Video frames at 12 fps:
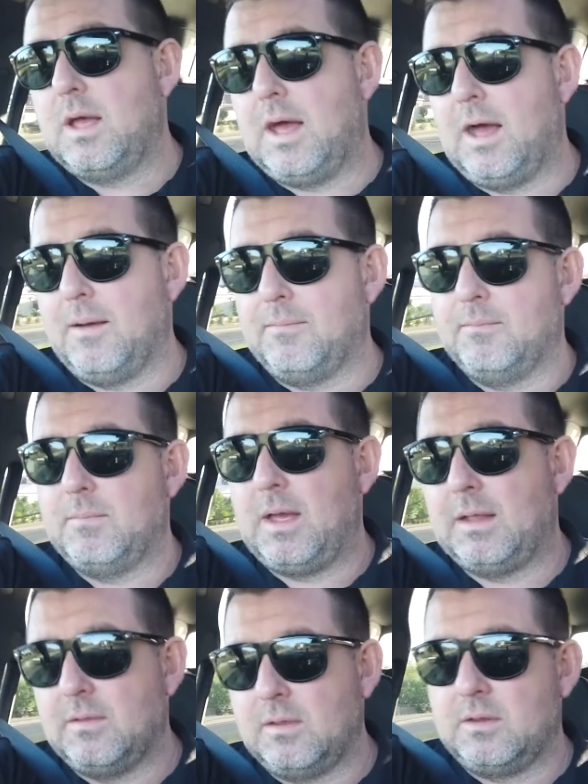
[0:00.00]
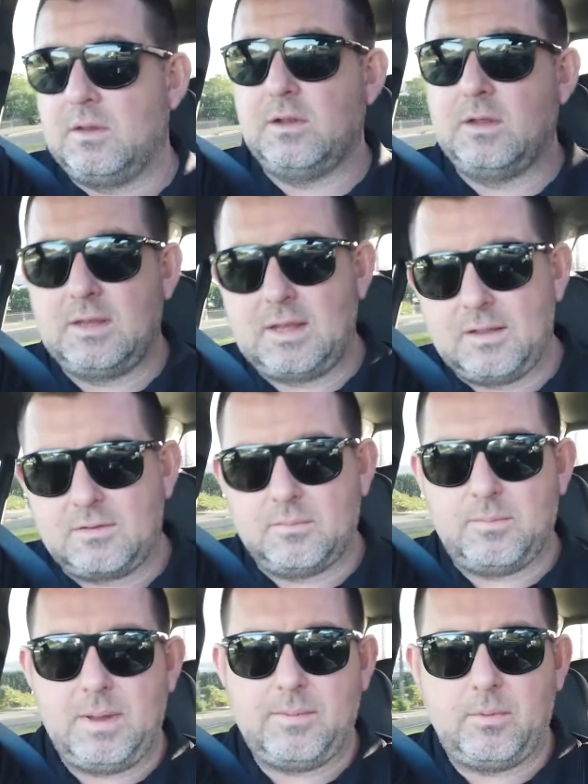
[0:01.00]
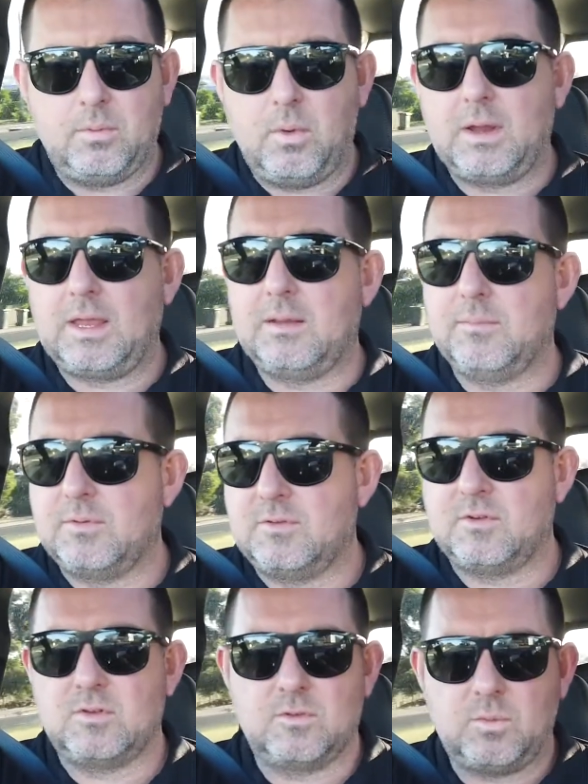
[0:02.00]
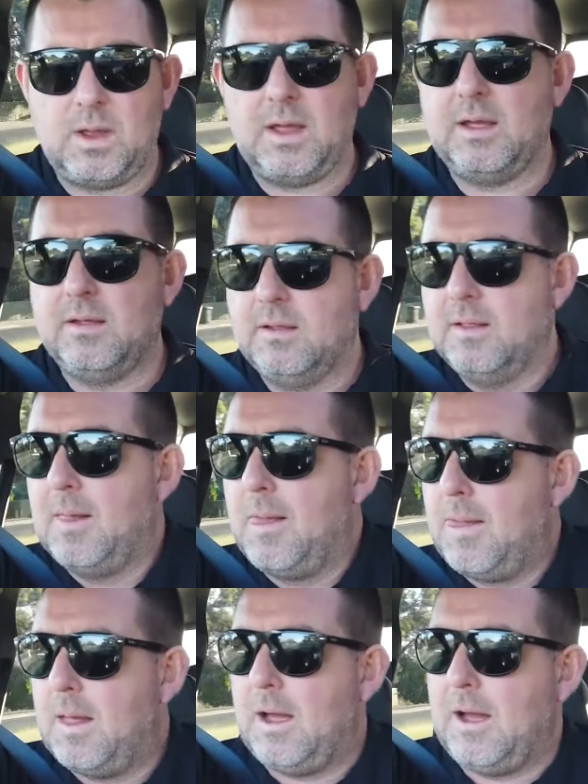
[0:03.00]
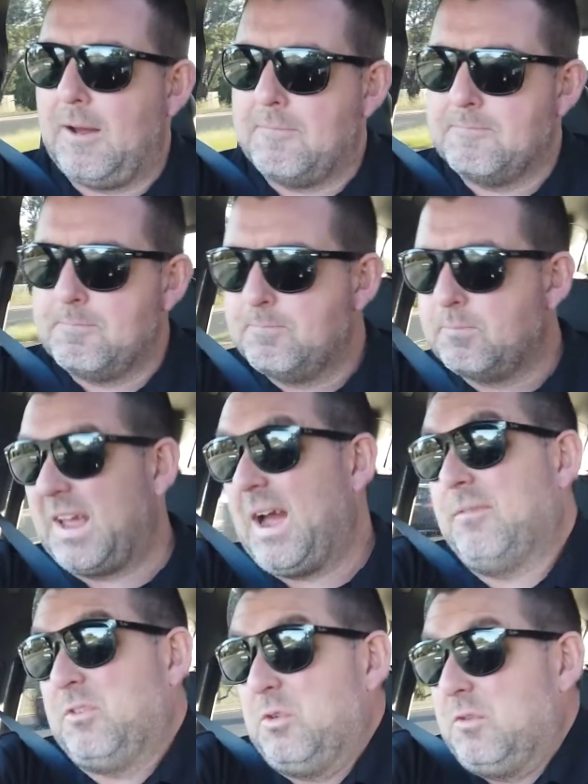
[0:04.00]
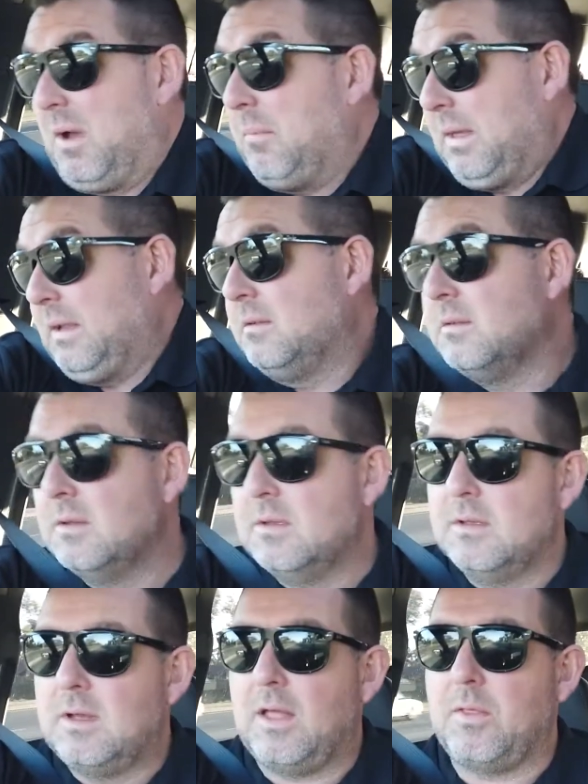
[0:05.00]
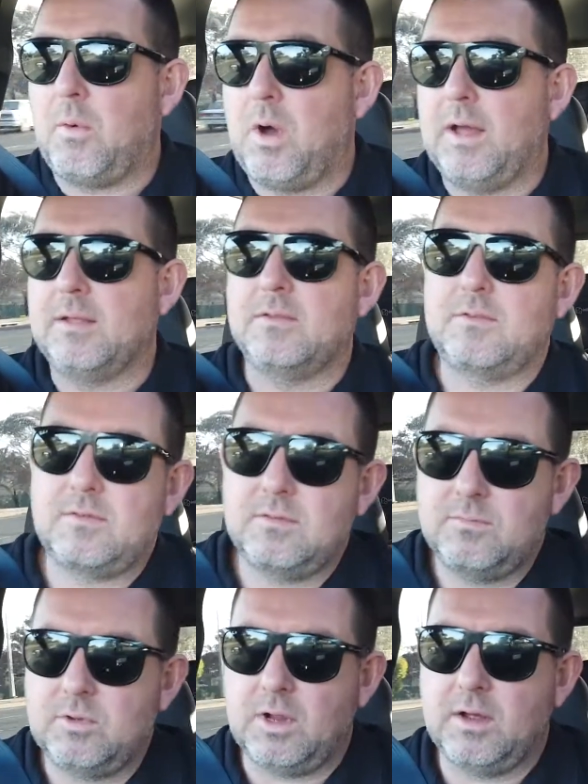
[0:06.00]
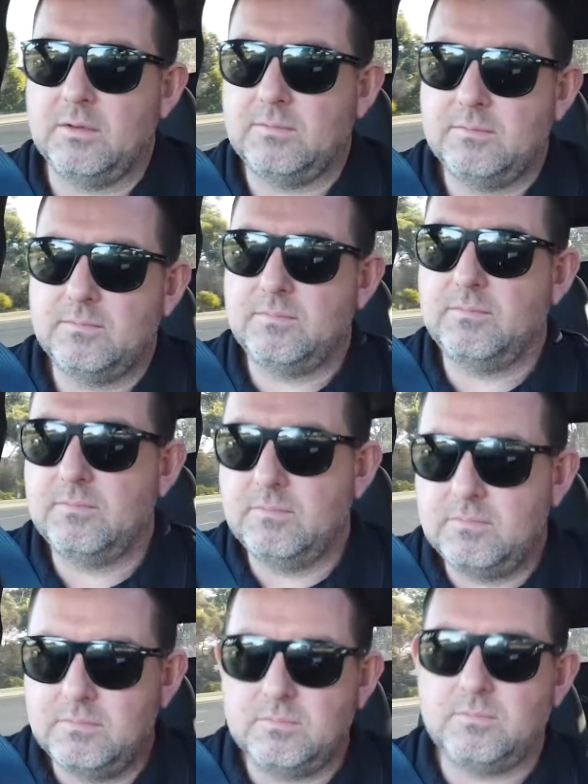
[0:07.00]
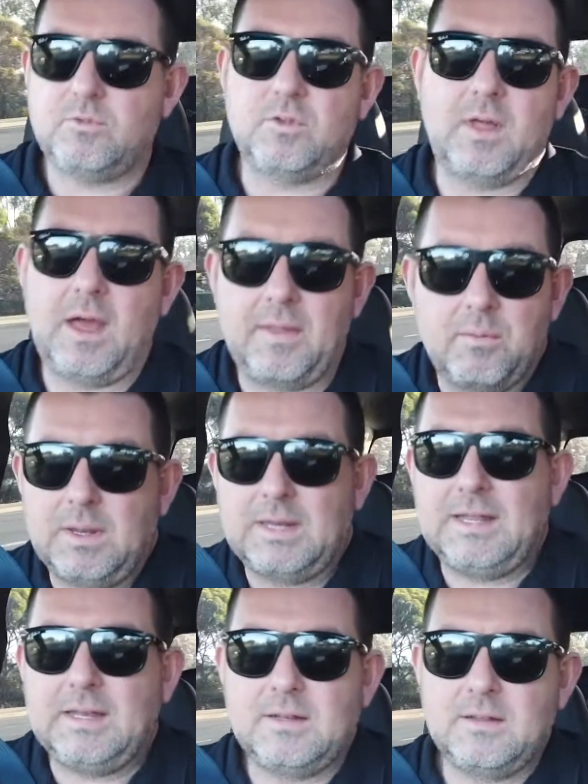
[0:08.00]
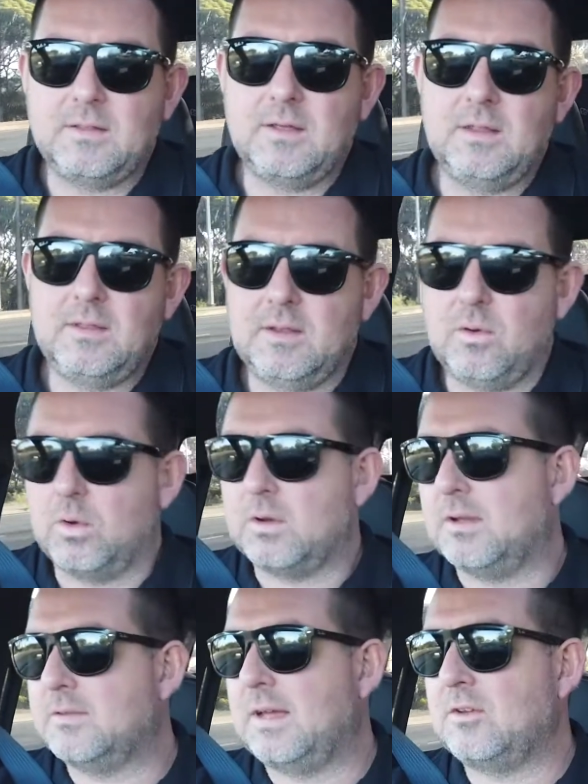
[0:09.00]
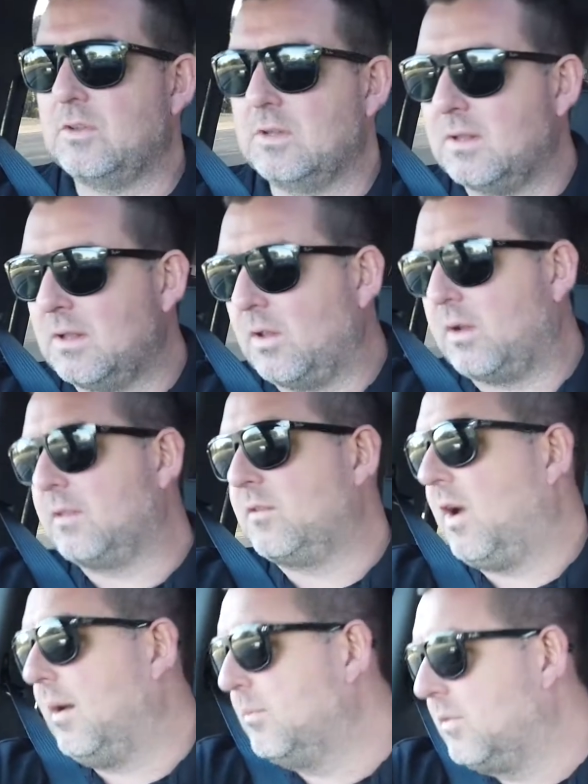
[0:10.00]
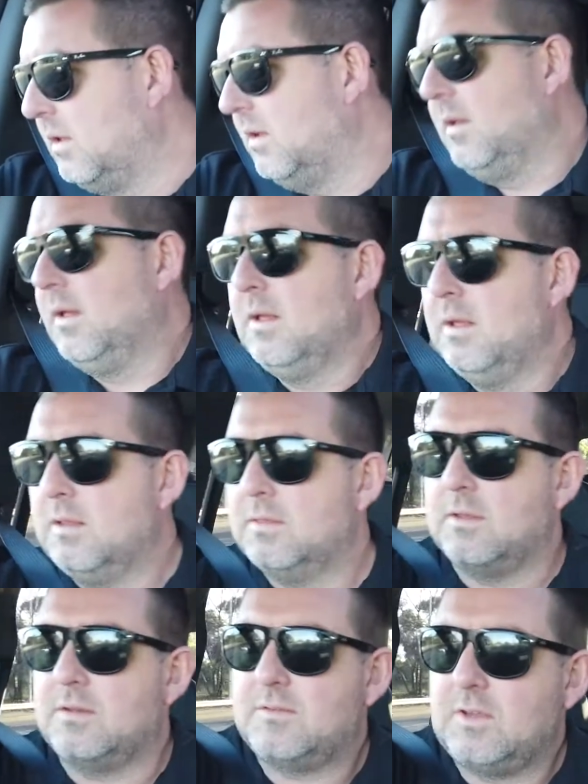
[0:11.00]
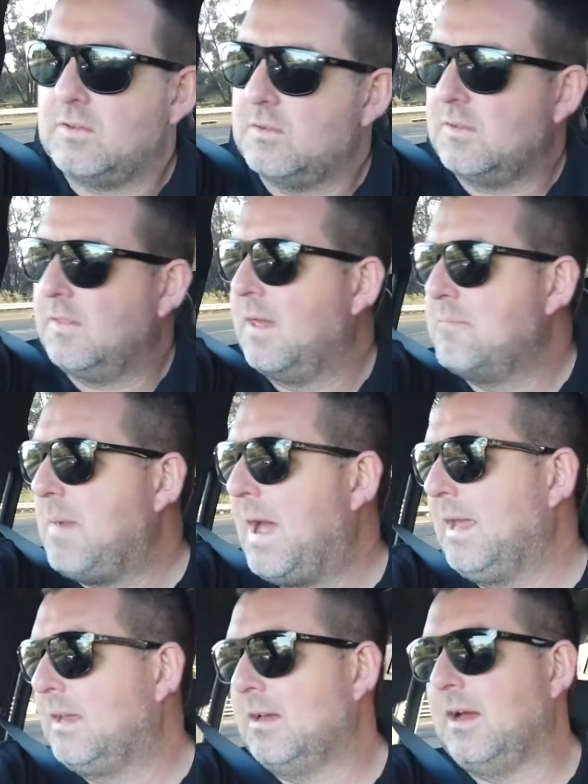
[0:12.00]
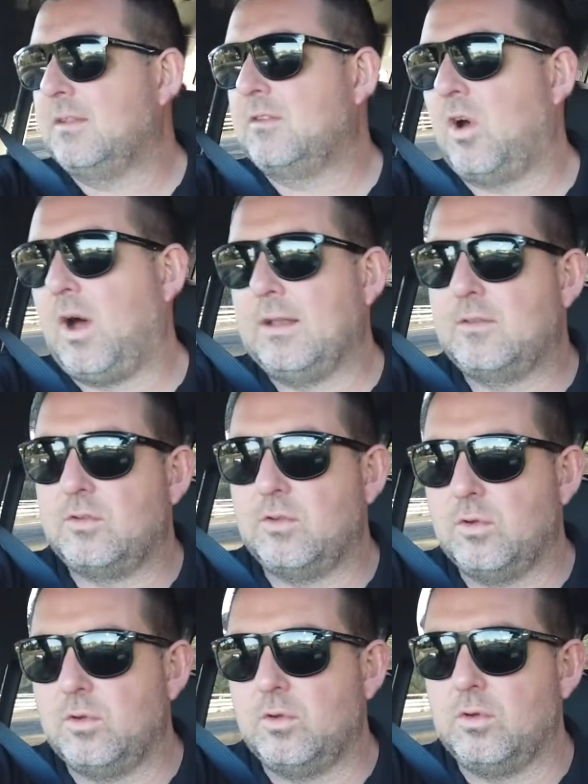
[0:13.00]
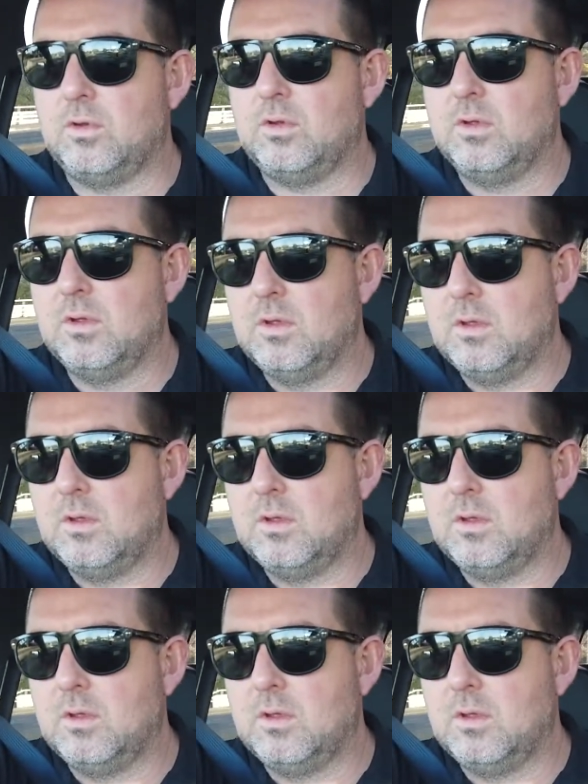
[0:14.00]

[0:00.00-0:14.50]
Um, and that, you know, you get some people working in positions where um, they have to do something. Otherwise, you know, do are they really needed in the, in the organisation? And a lot of the times the, the decisions that they make are tied to